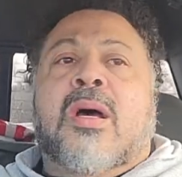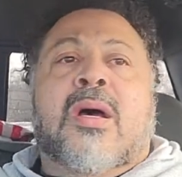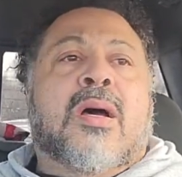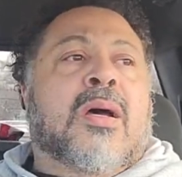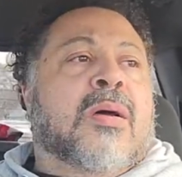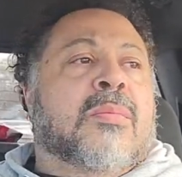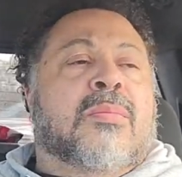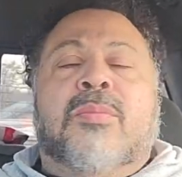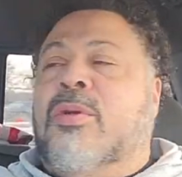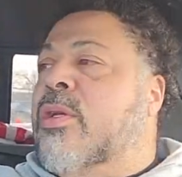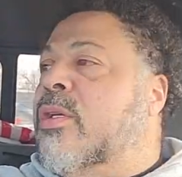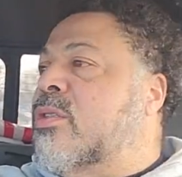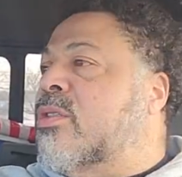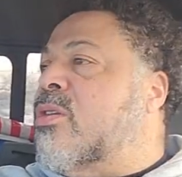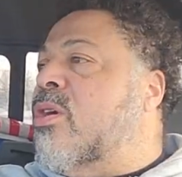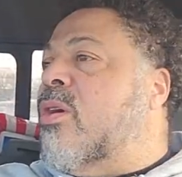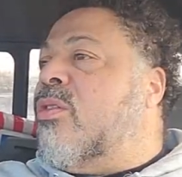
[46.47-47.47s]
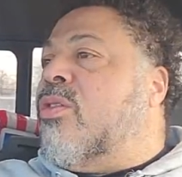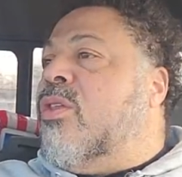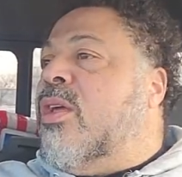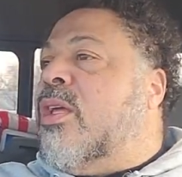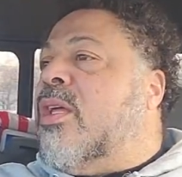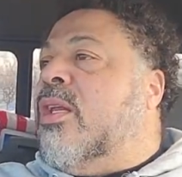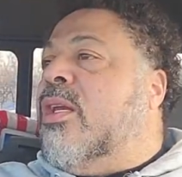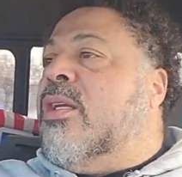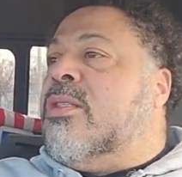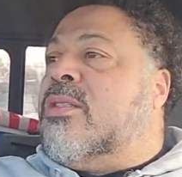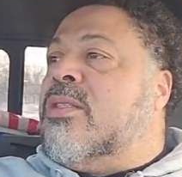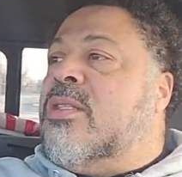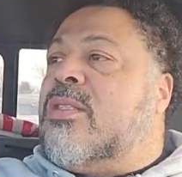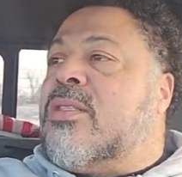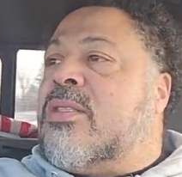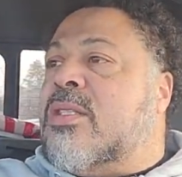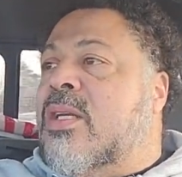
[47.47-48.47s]
um, you'd start thinking, is
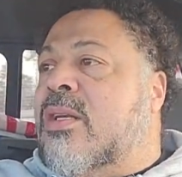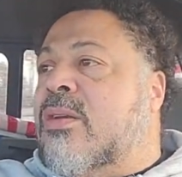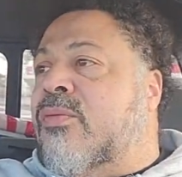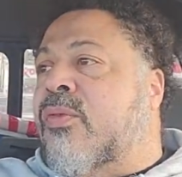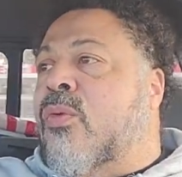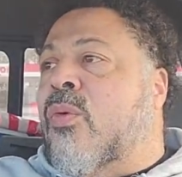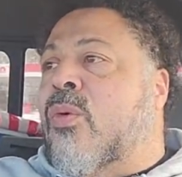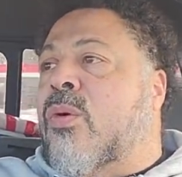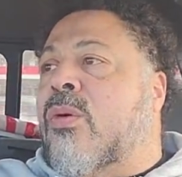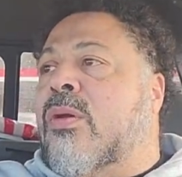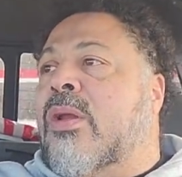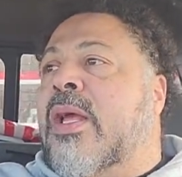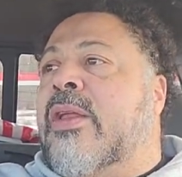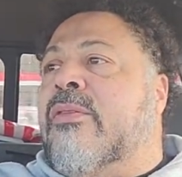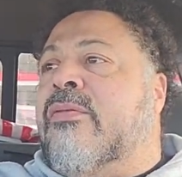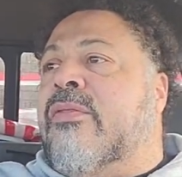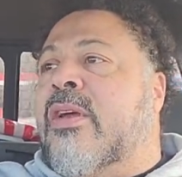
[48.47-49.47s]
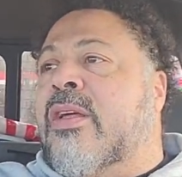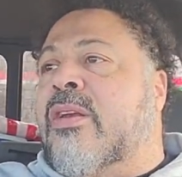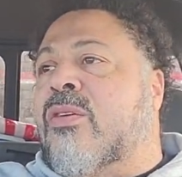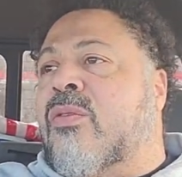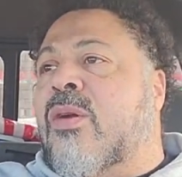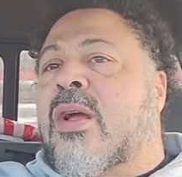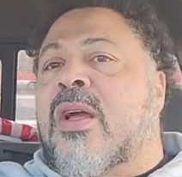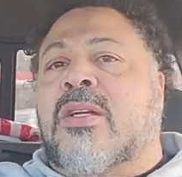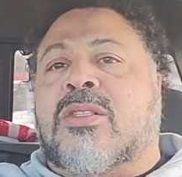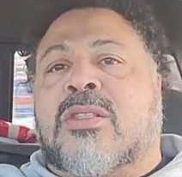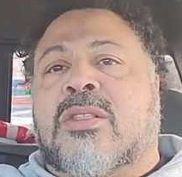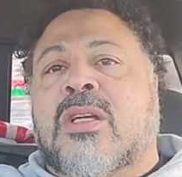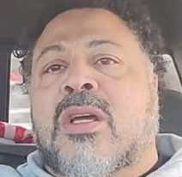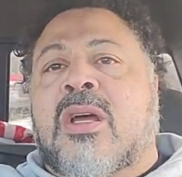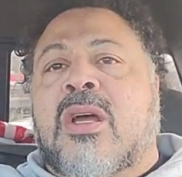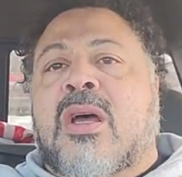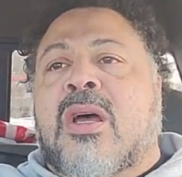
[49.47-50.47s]
this it for Layton Vander
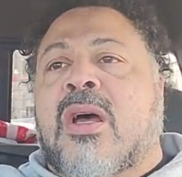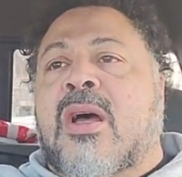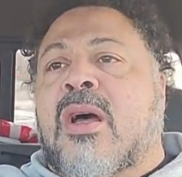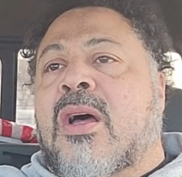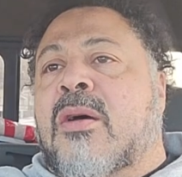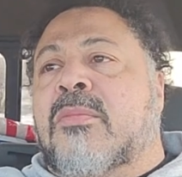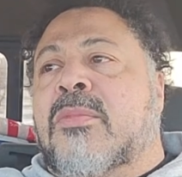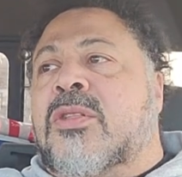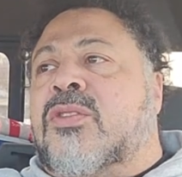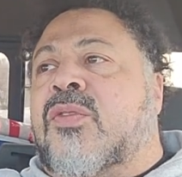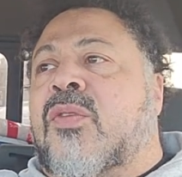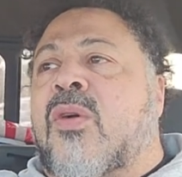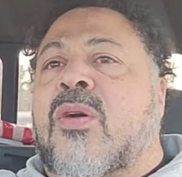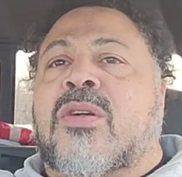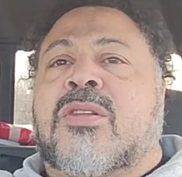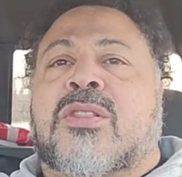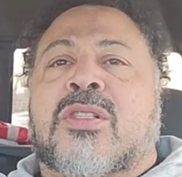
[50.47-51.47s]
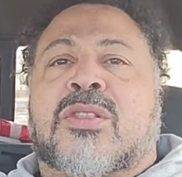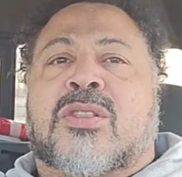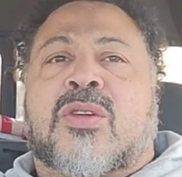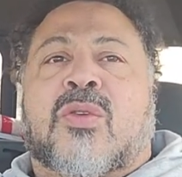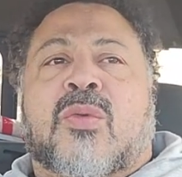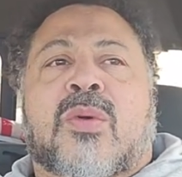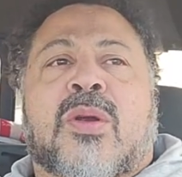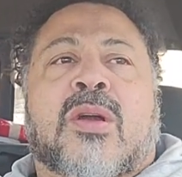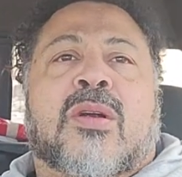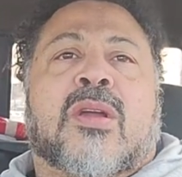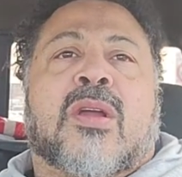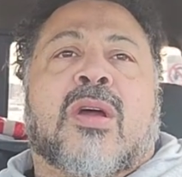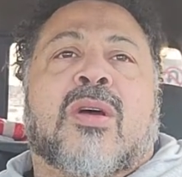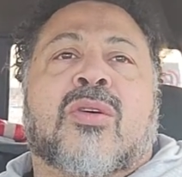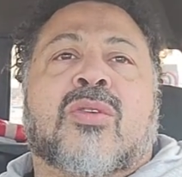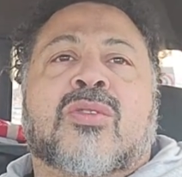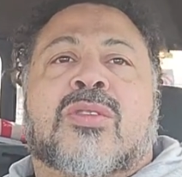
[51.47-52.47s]
Esch um, as far as his career
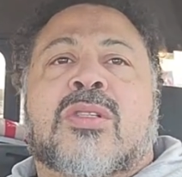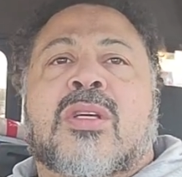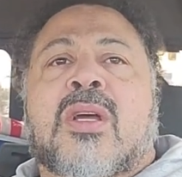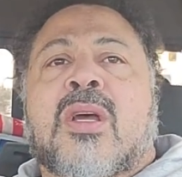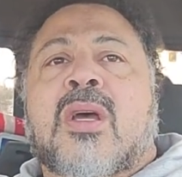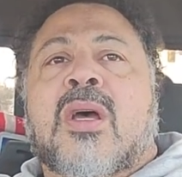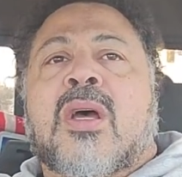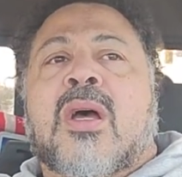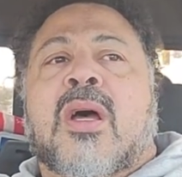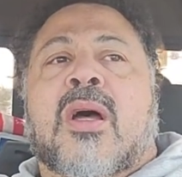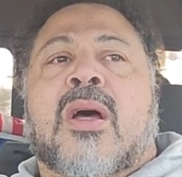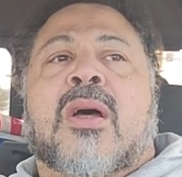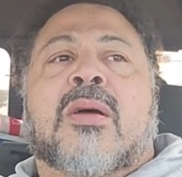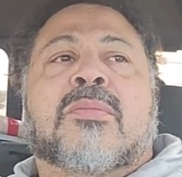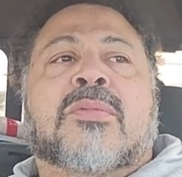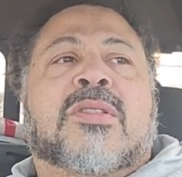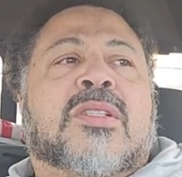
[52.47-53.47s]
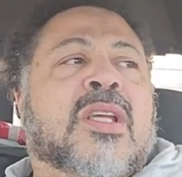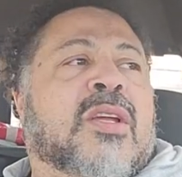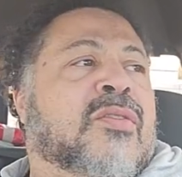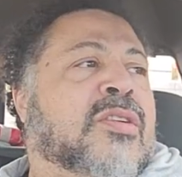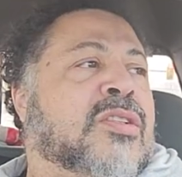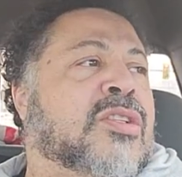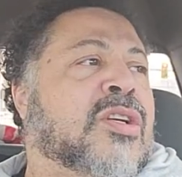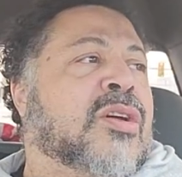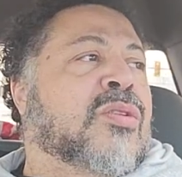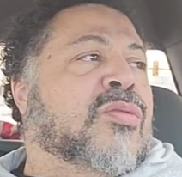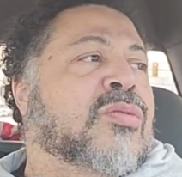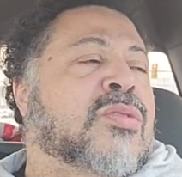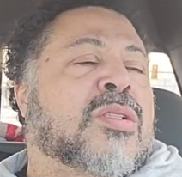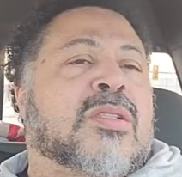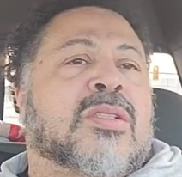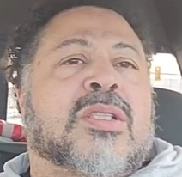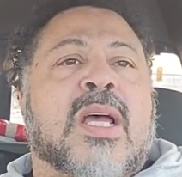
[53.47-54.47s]
goes? Um, Stephen
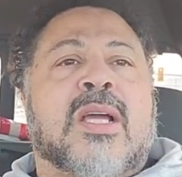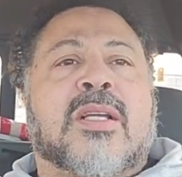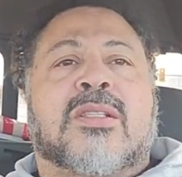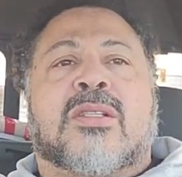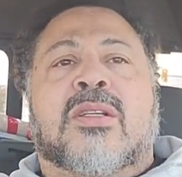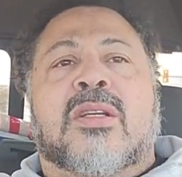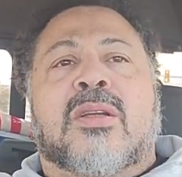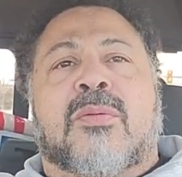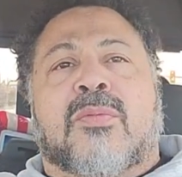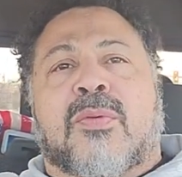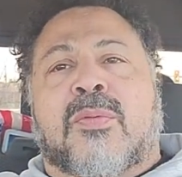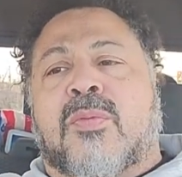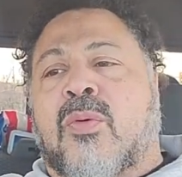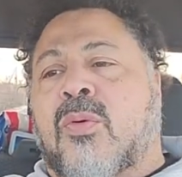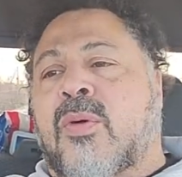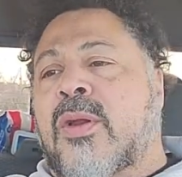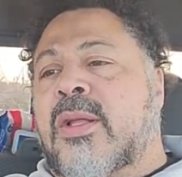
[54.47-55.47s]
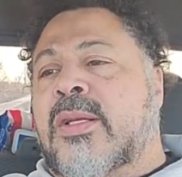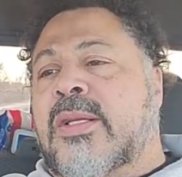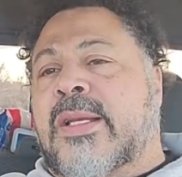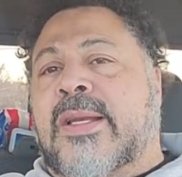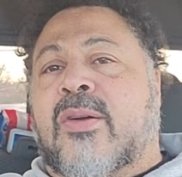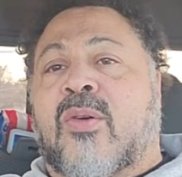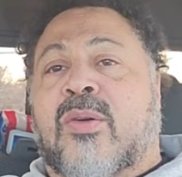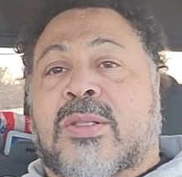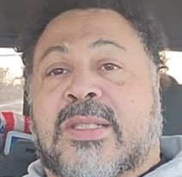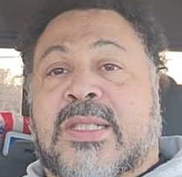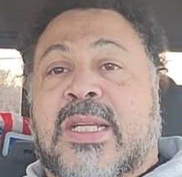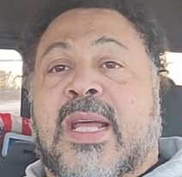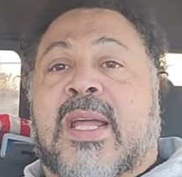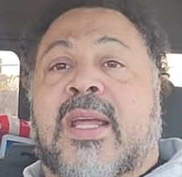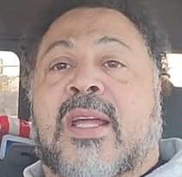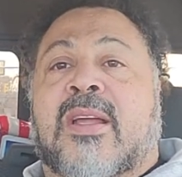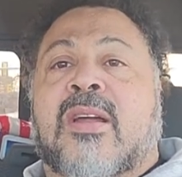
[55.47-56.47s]
Jones is actually reporting to, or
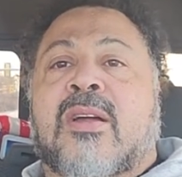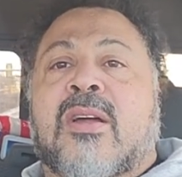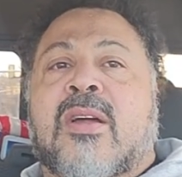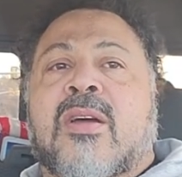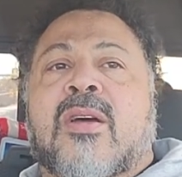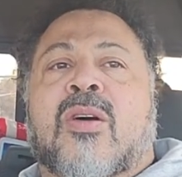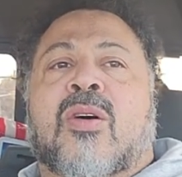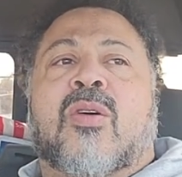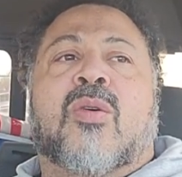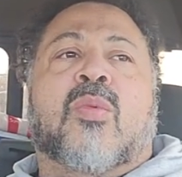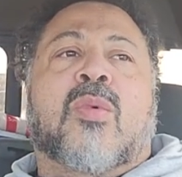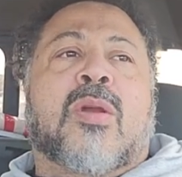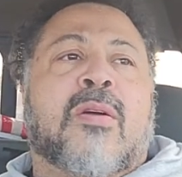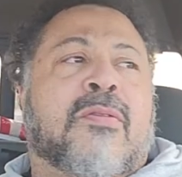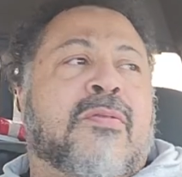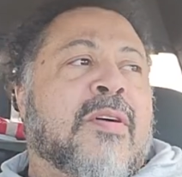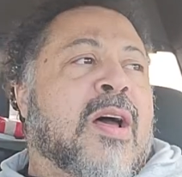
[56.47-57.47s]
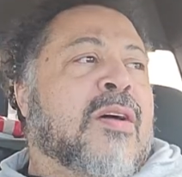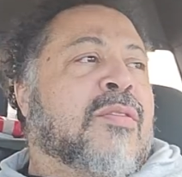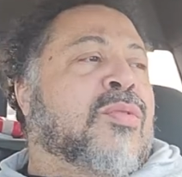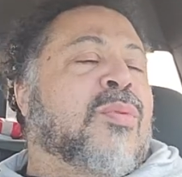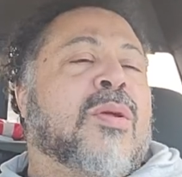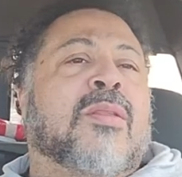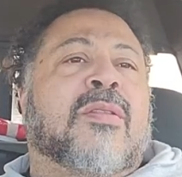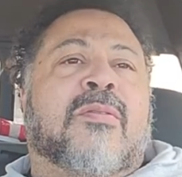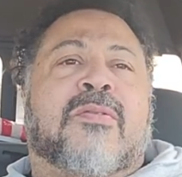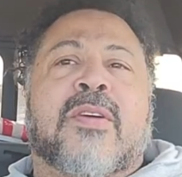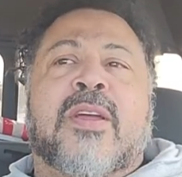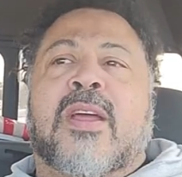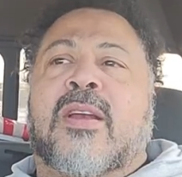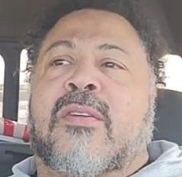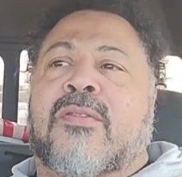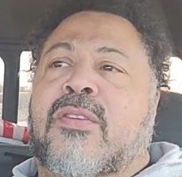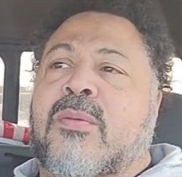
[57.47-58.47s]
saying on 105.3 The
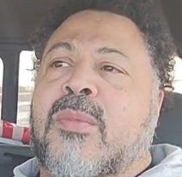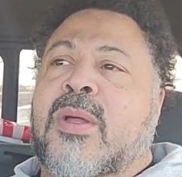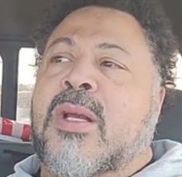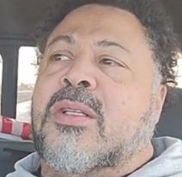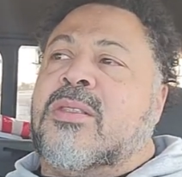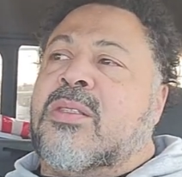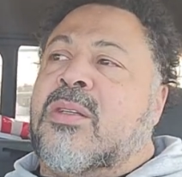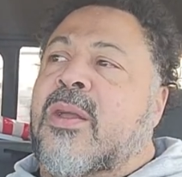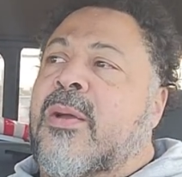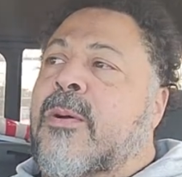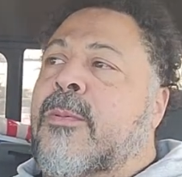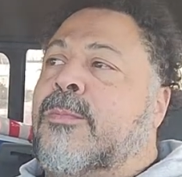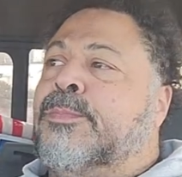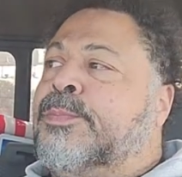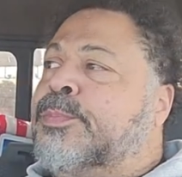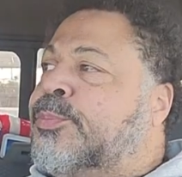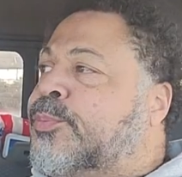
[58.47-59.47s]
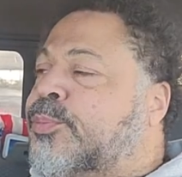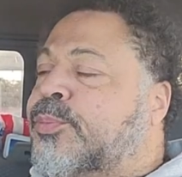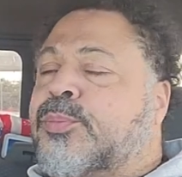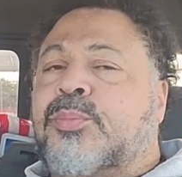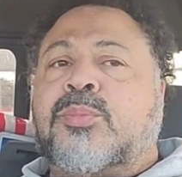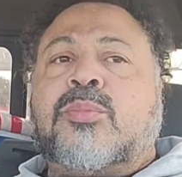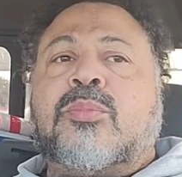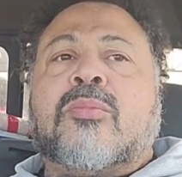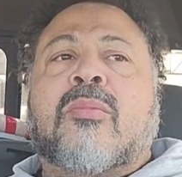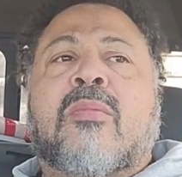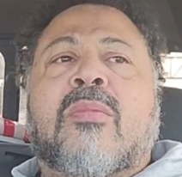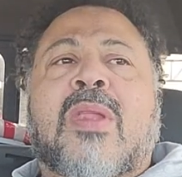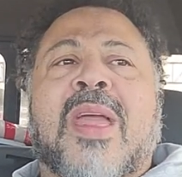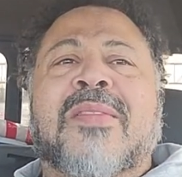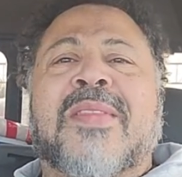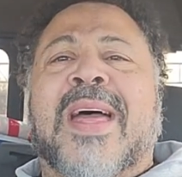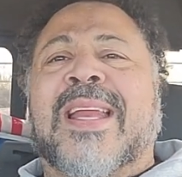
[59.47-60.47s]
Fan a few minutes ago
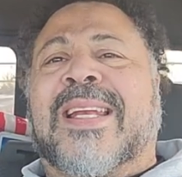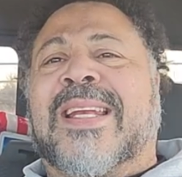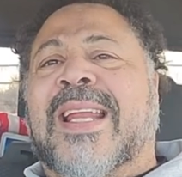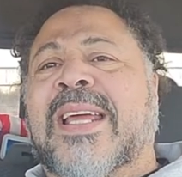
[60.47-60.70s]
that